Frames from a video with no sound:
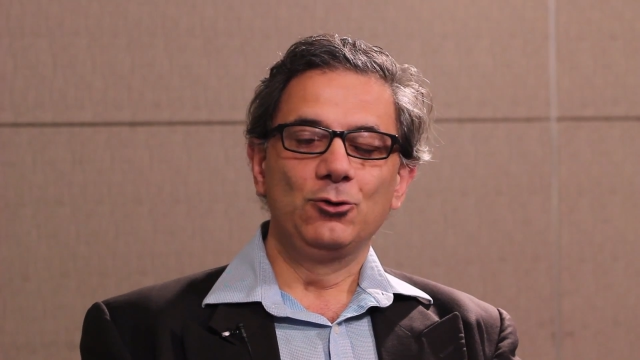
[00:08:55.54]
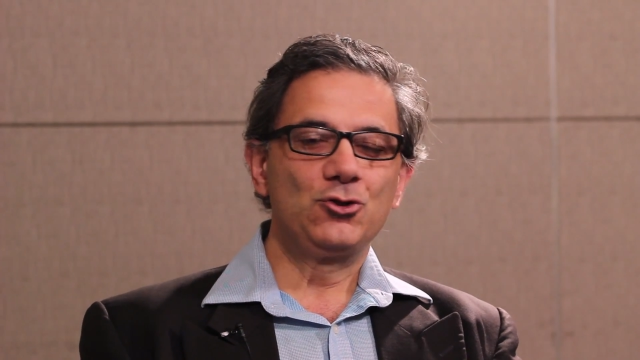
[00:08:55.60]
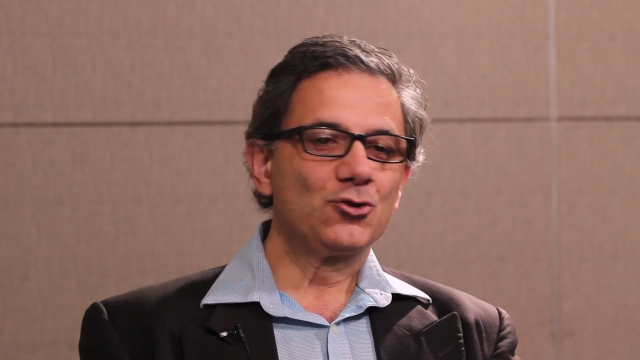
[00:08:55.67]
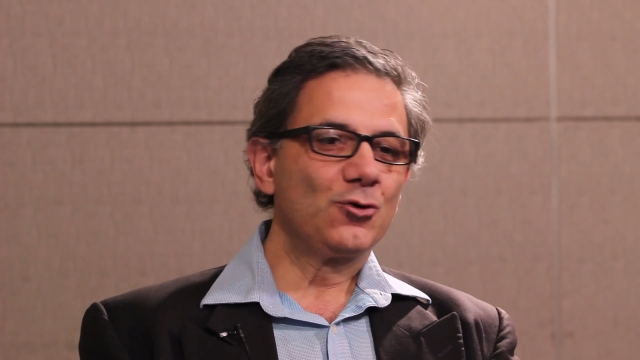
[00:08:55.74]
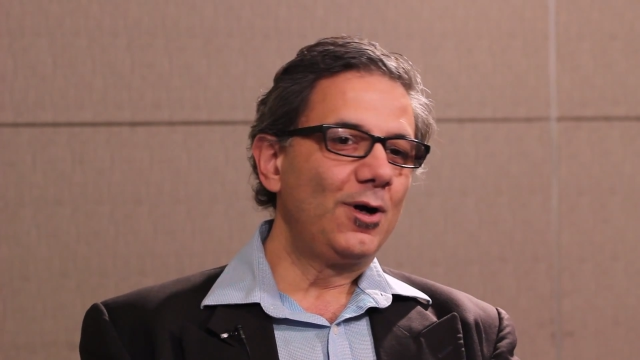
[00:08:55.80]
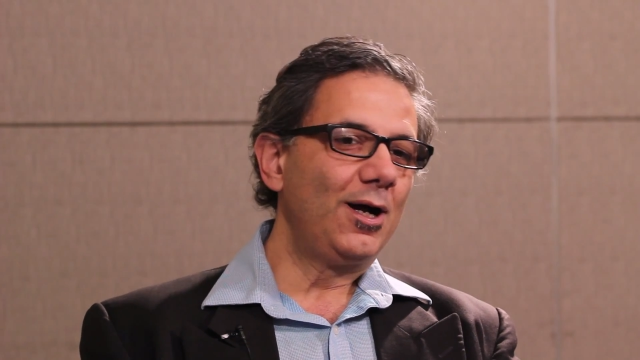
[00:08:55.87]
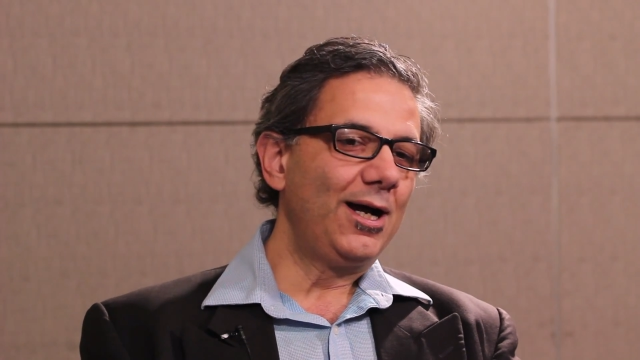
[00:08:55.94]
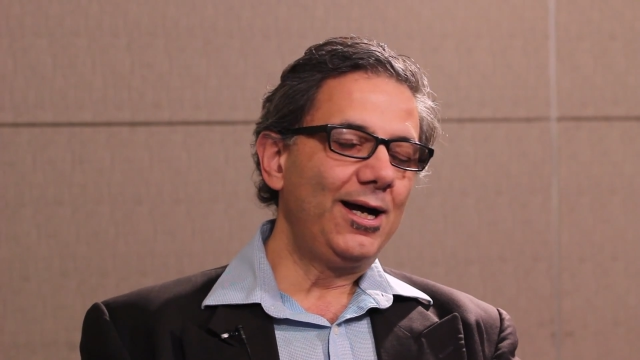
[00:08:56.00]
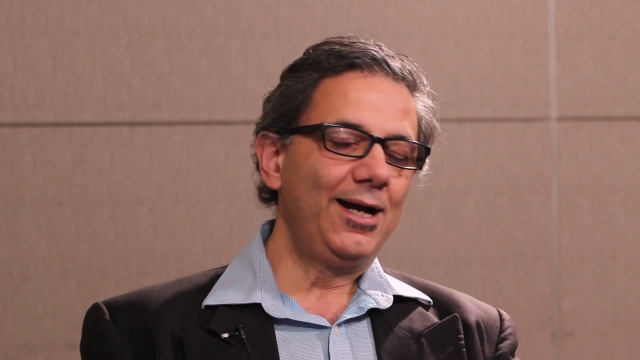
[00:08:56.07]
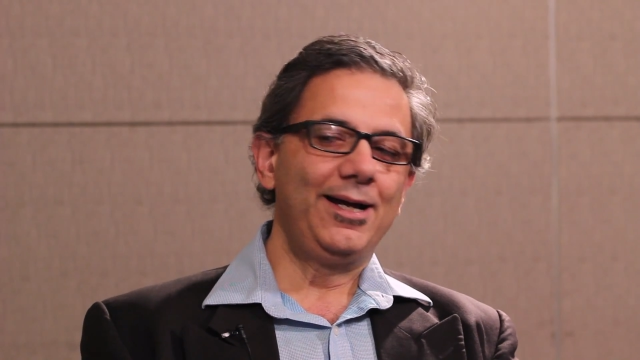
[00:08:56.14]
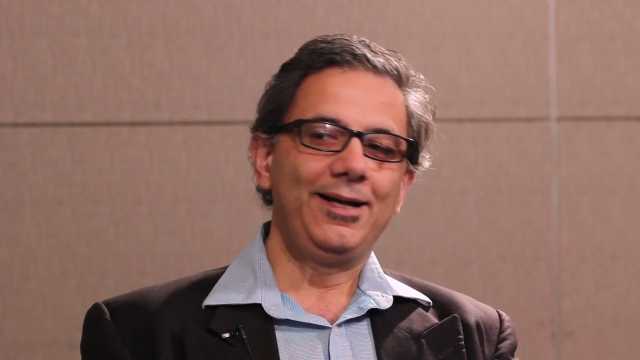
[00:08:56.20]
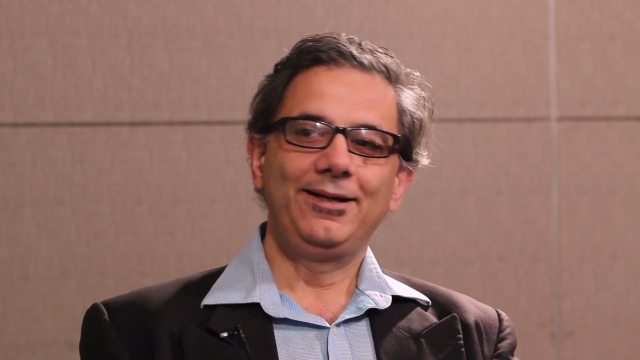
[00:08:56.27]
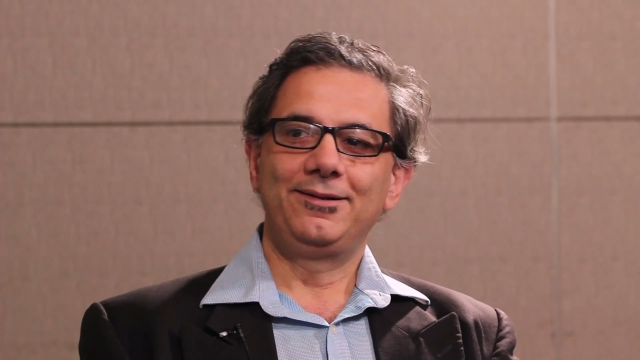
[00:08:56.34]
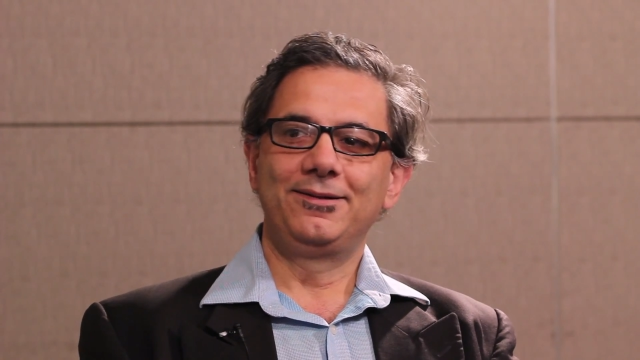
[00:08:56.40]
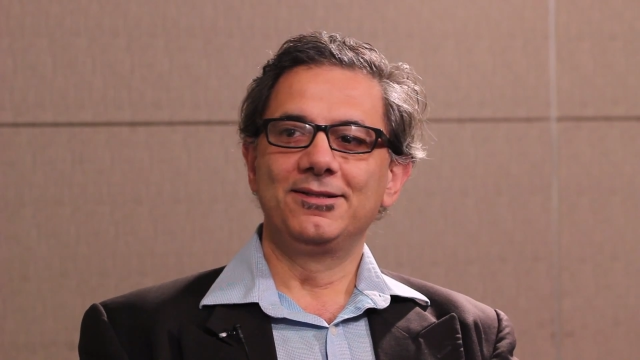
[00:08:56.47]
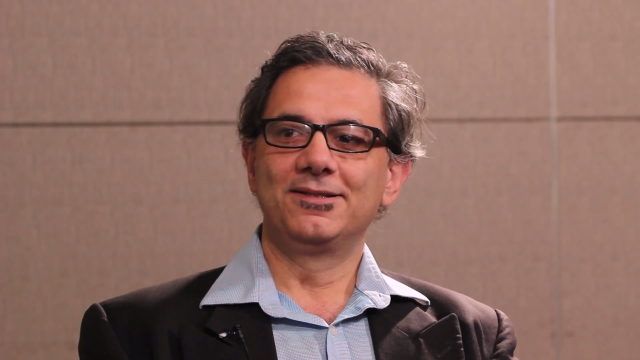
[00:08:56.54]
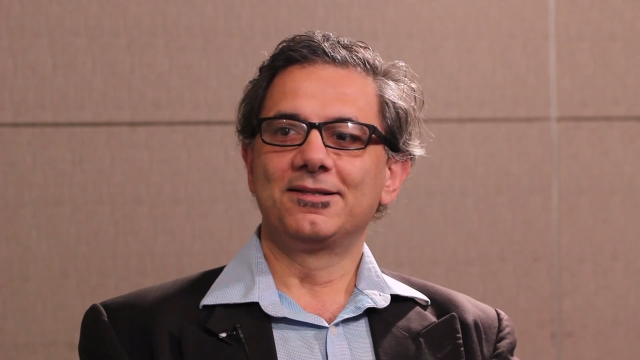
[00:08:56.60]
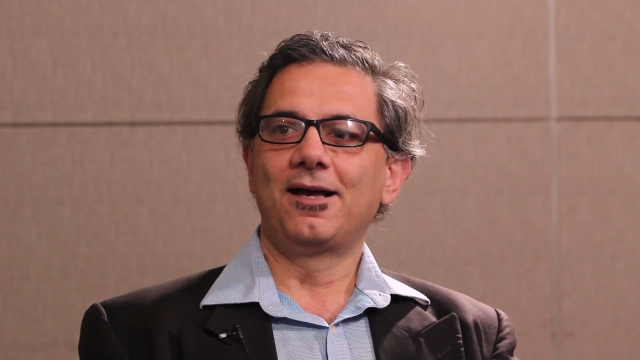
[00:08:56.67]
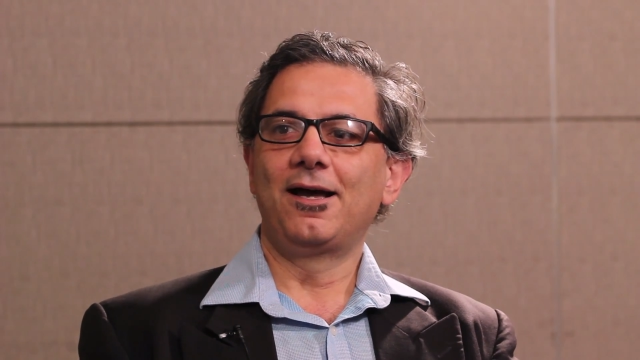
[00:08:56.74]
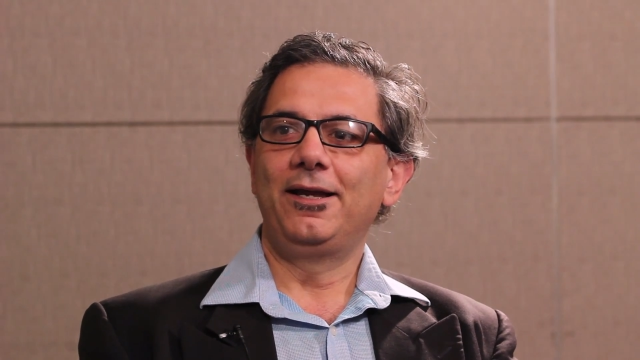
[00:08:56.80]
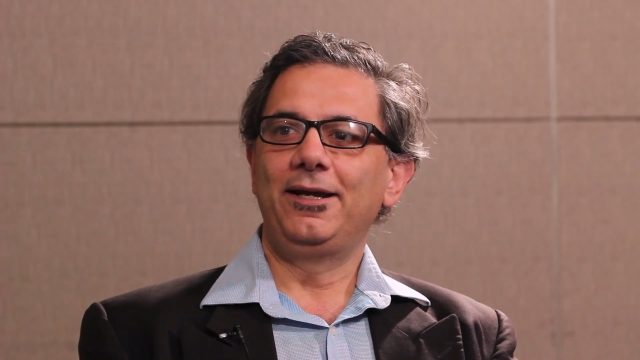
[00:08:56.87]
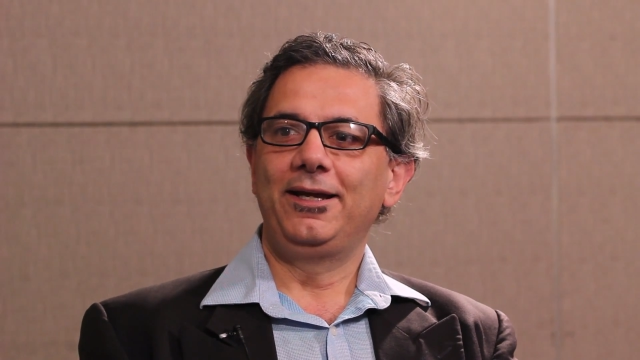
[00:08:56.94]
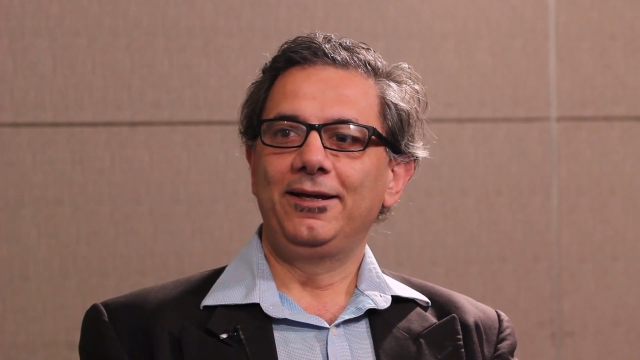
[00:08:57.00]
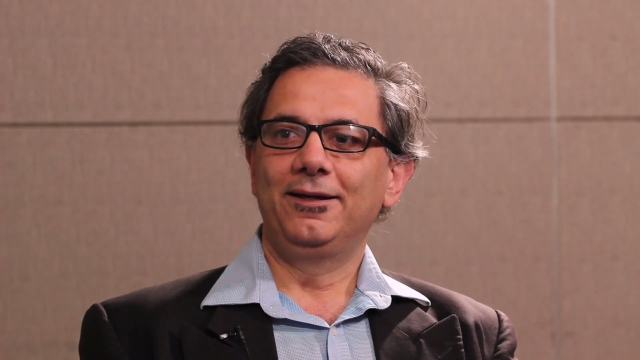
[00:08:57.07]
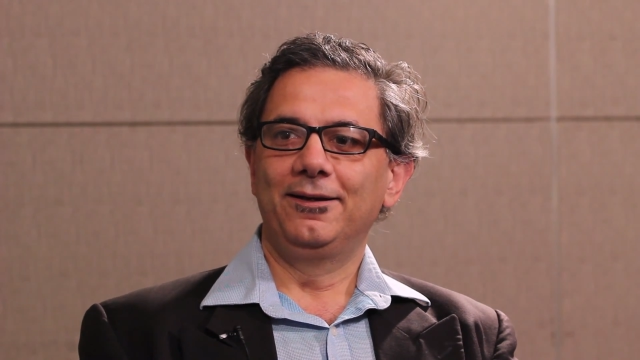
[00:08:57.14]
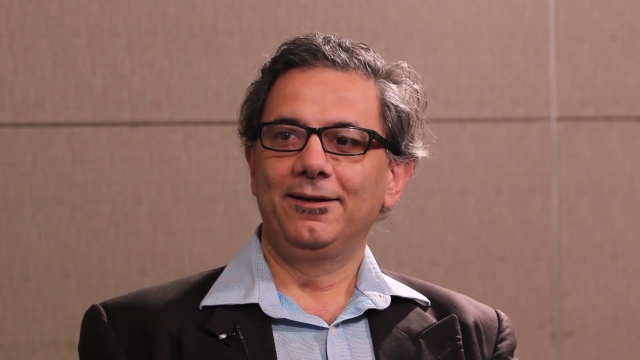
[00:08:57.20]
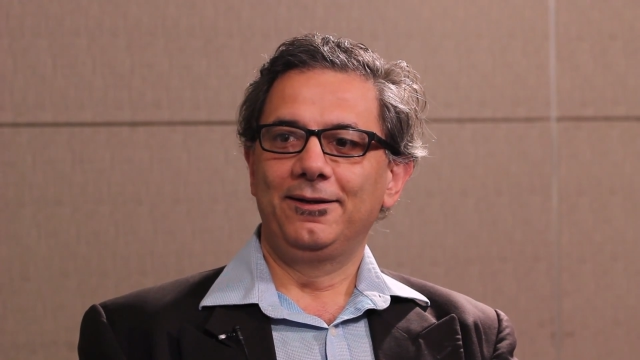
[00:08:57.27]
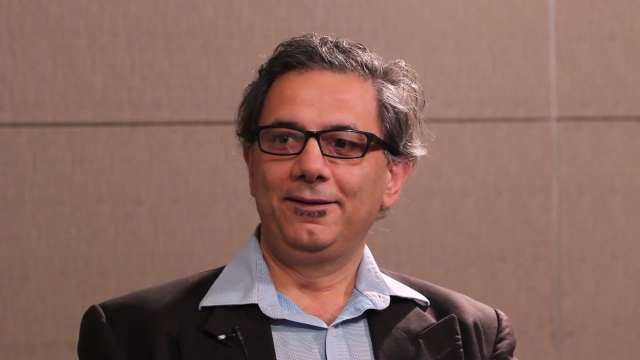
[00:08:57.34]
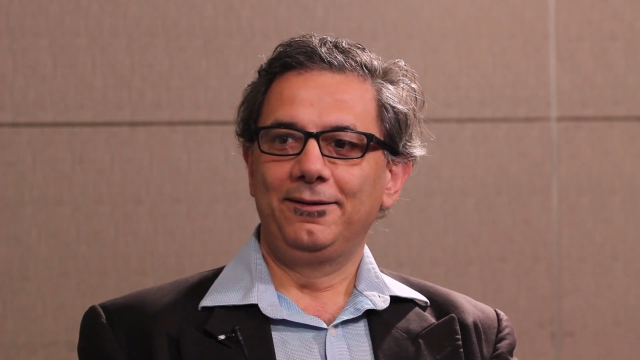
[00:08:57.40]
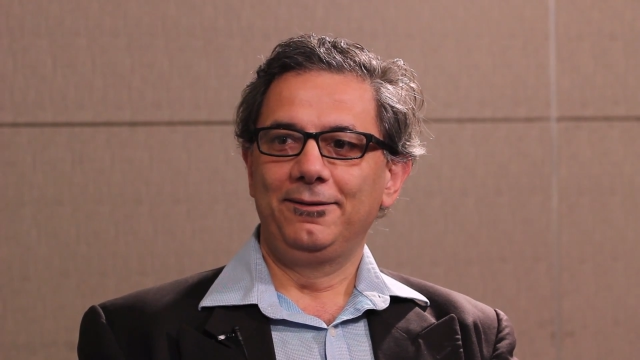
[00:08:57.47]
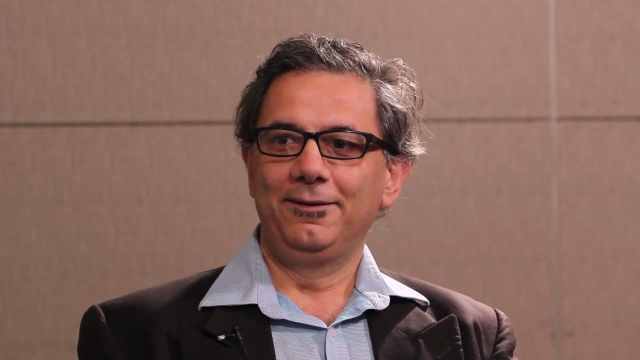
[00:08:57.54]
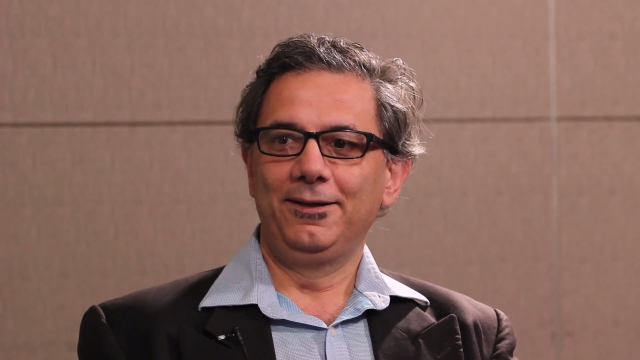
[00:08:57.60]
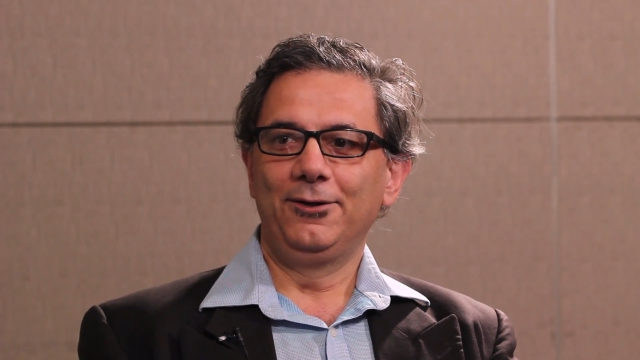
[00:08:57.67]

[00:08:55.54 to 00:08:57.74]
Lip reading: try designing an